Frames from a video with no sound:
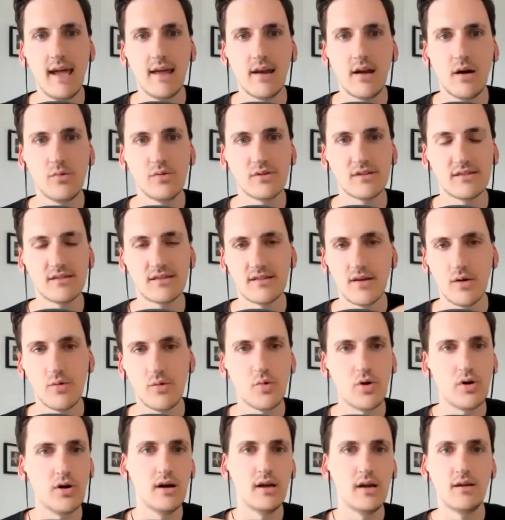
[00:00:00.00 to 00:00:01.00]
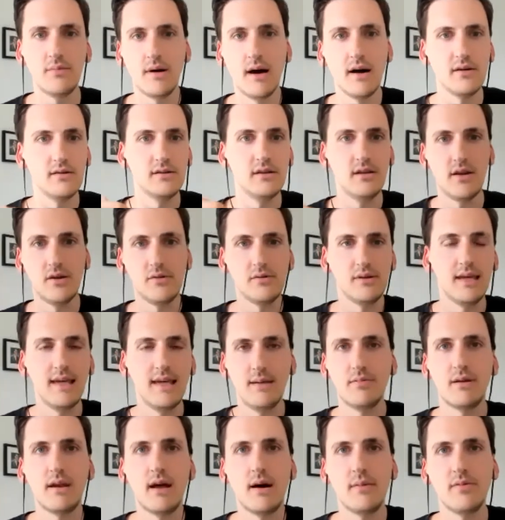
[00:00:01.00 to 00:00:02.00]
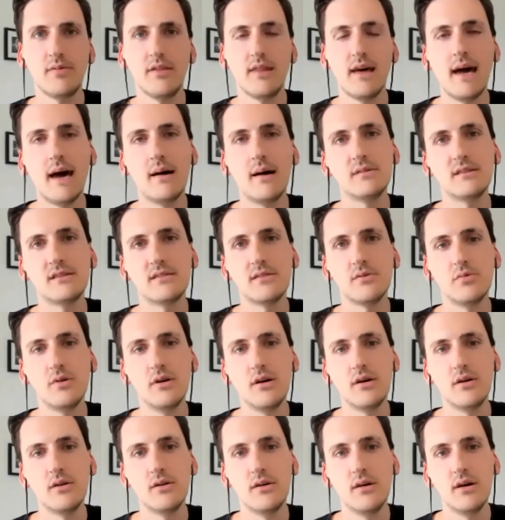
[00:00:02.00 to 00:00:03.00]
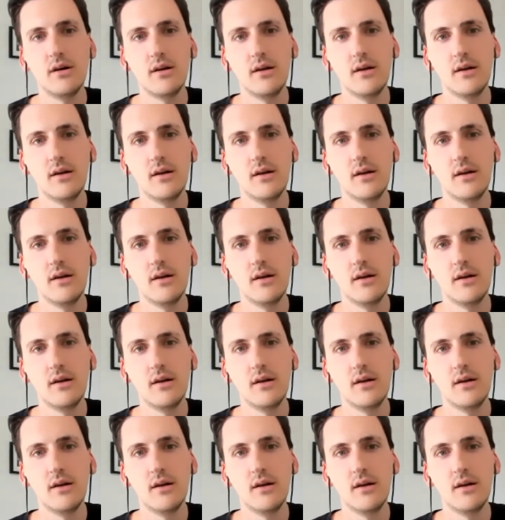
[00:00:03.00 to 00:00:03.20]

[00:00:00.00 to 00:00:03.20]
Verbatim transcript: And I wasn't so worried about, you know, keeping up on the hamster wheel.